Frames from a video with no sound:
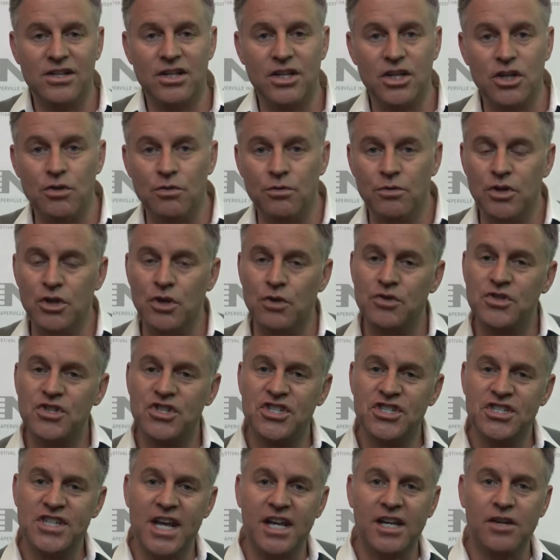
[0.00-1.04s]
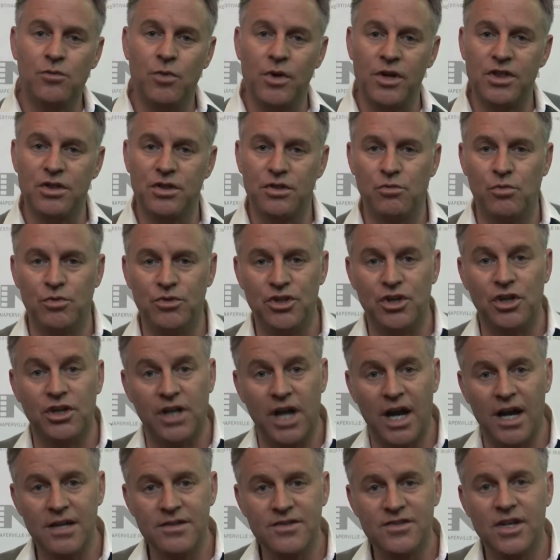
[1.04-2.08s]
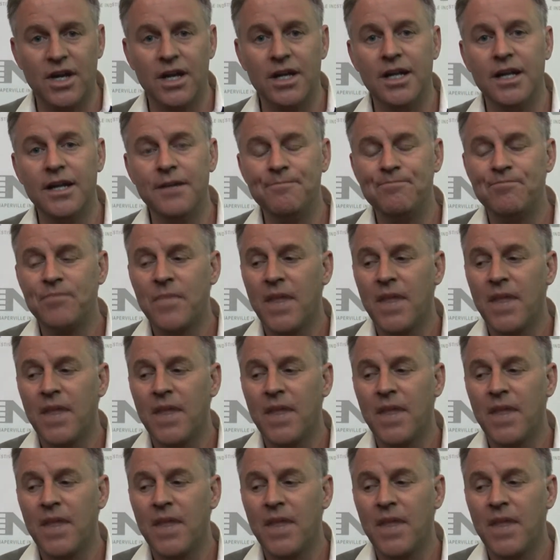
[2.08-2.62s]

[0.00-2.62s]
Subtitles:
you stick with your guns on it.